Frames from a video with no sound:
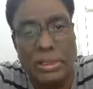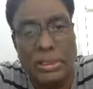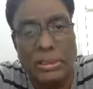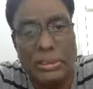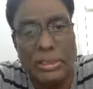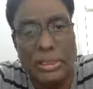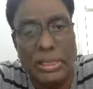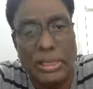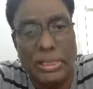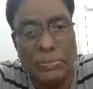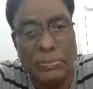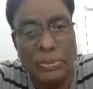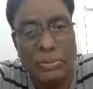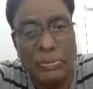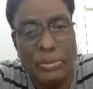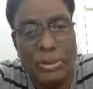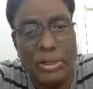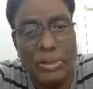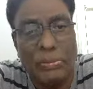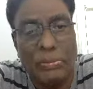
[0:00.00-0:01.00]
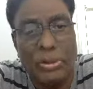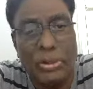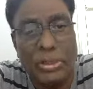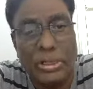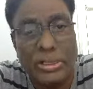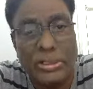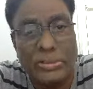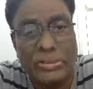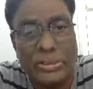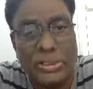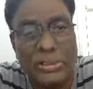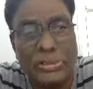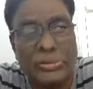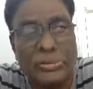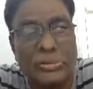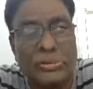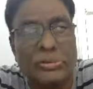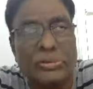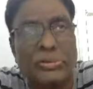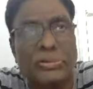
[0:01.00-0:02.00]
They can be biomarkers
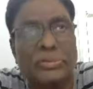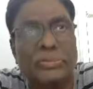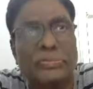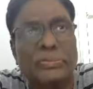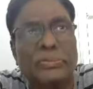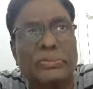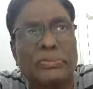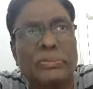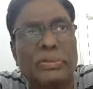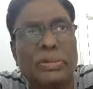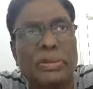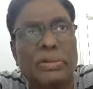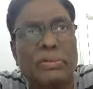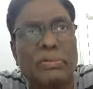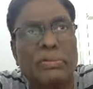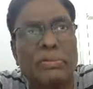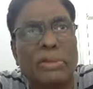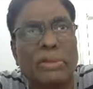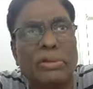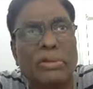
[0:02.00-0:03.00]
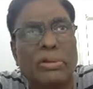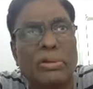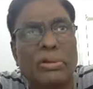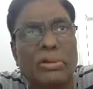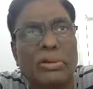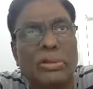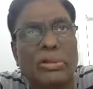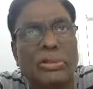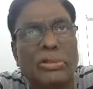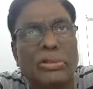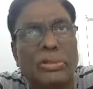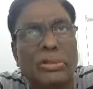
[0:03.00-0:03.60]
also, when you are going to talk